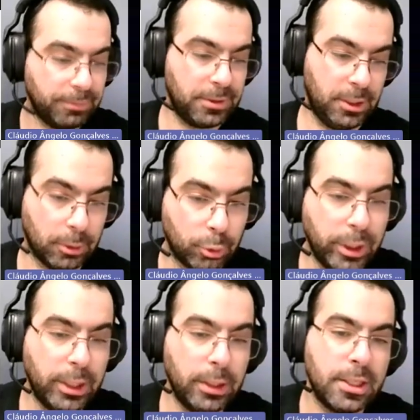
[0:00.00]
the physical
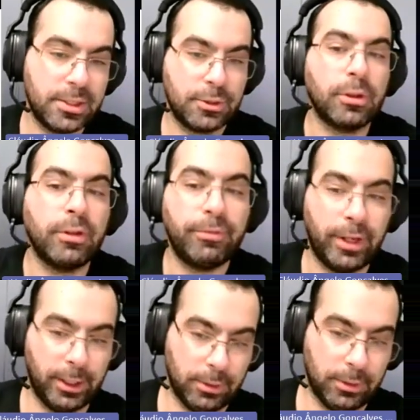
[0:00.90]
twin is
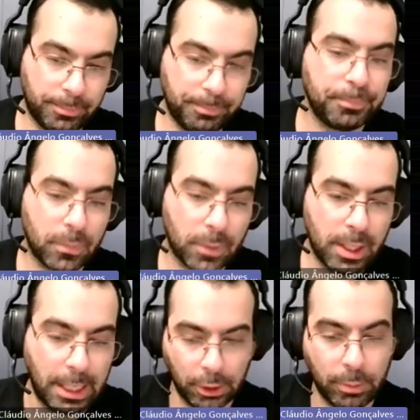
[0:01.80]
certified
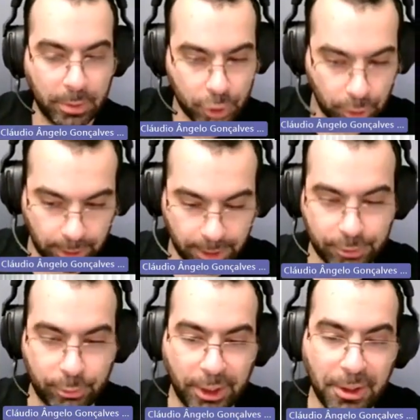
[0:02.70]
and
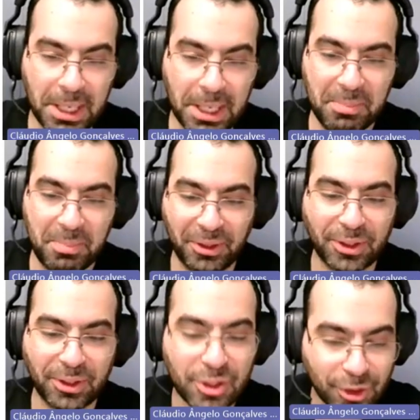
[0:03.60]
commercialized, right? But
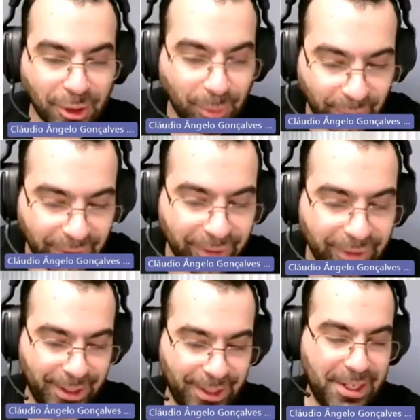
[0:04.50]
the digital
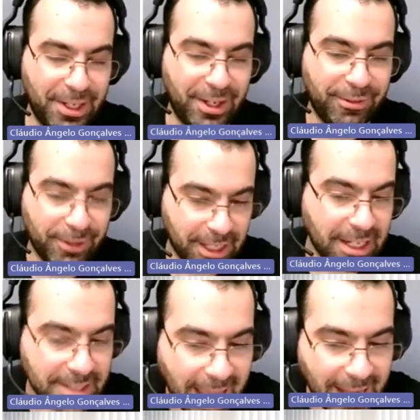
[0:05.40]
twin, if it
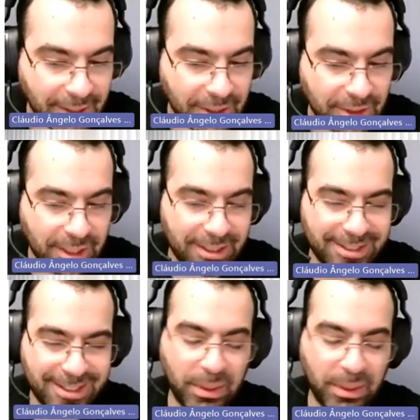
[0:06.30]
gets added, is